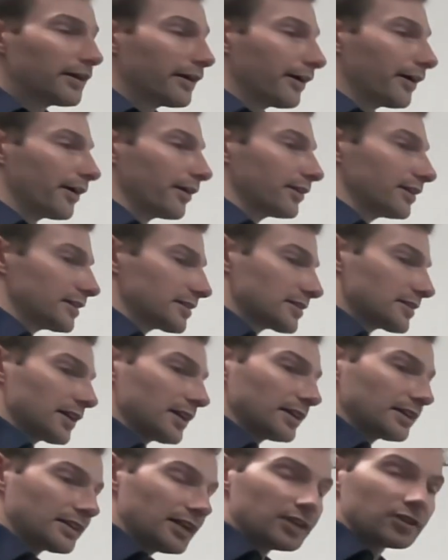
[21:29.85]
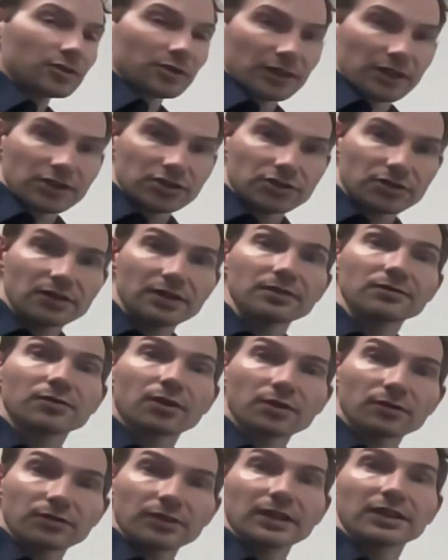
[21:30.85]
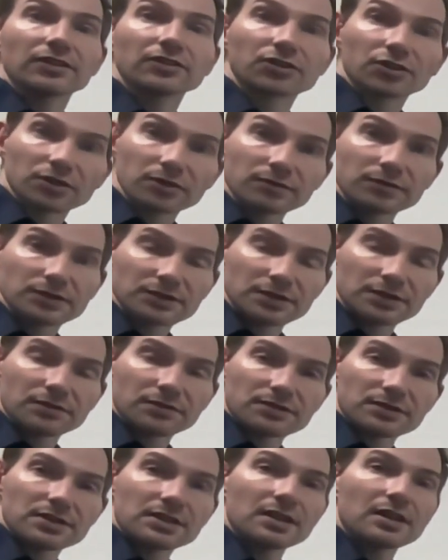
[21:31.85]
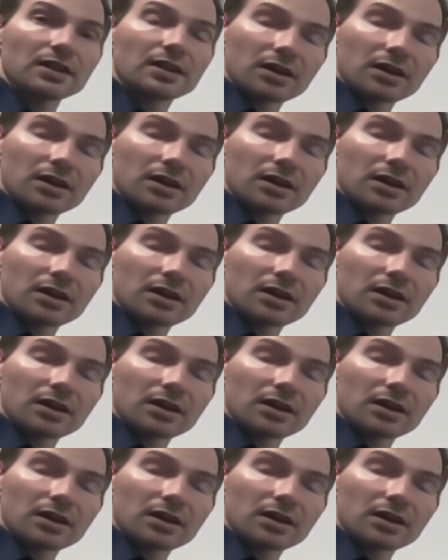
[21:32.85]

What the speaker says: let's say, calculation involving derivatives